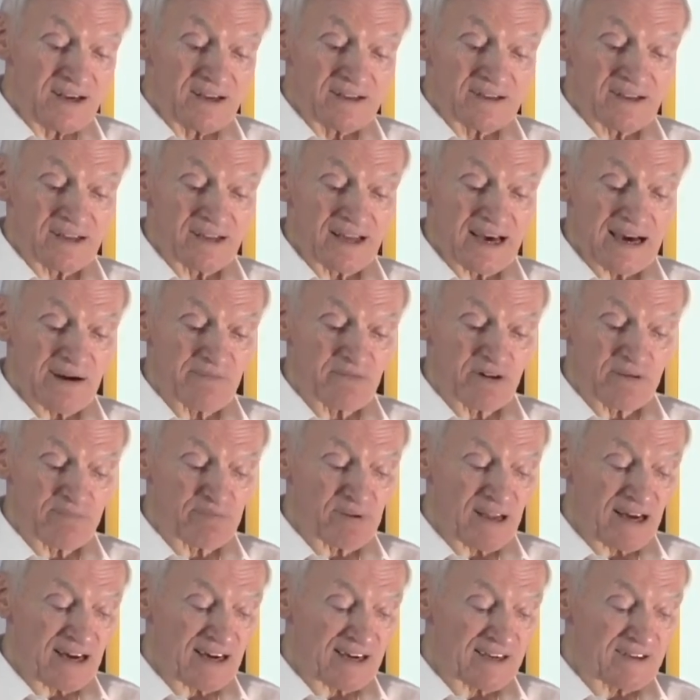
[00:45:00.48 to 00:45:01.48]
The lamb
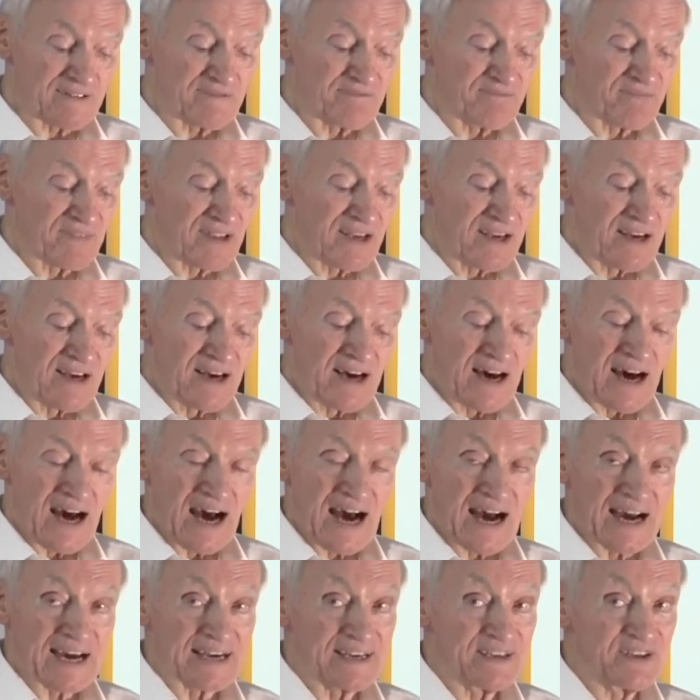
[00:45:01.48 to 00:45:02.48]
replied,
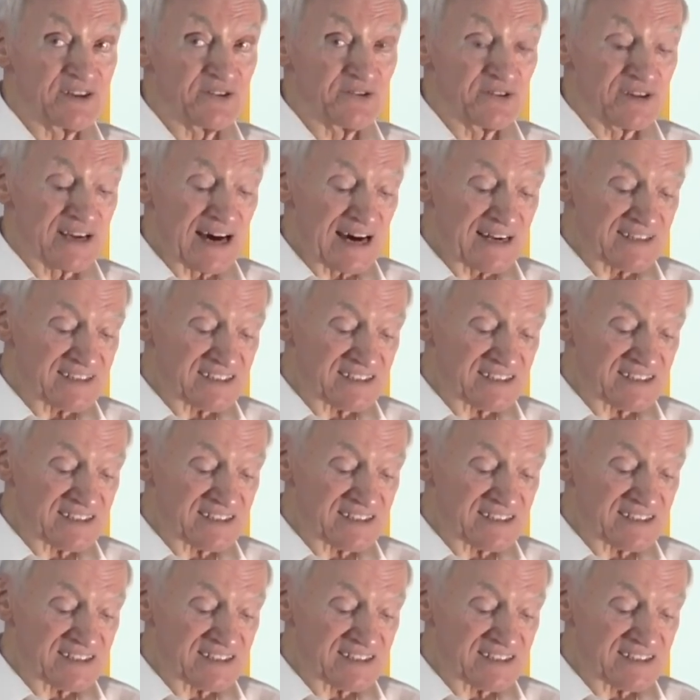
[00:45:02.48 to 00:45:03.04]
I do not